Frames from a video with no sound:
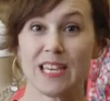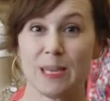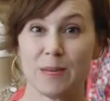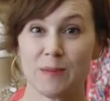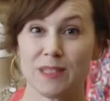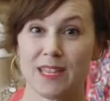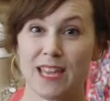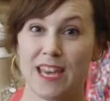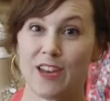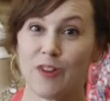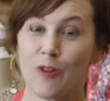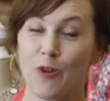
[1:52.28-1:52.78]

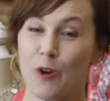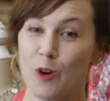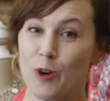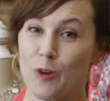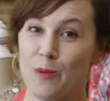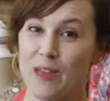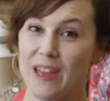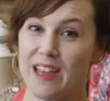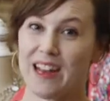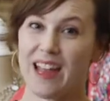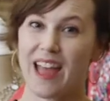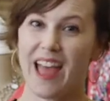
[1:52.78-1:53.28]
keepsake
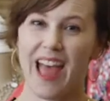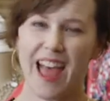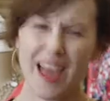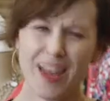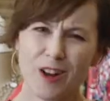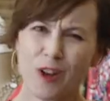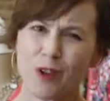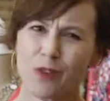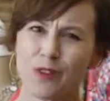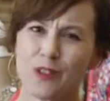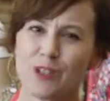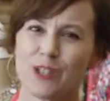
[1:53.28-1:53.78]
ornament,
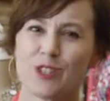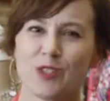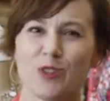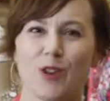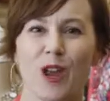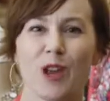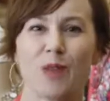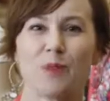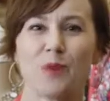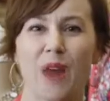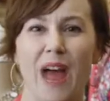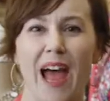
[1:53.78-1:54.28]
head over to
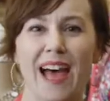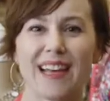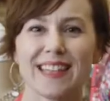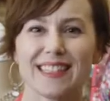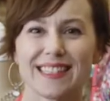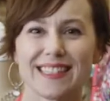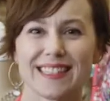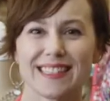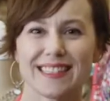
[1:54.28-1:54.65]
Strand Brass.